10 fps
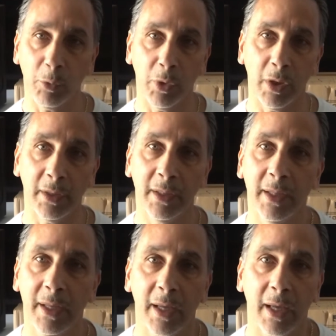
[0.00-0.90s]
one
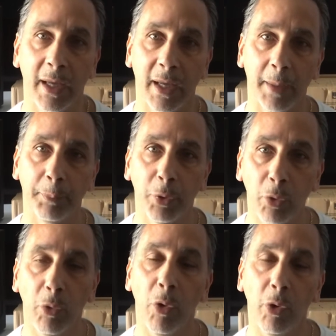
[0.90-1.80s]
at
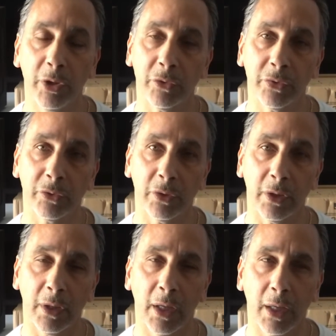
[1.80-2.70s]
ProAudioStar,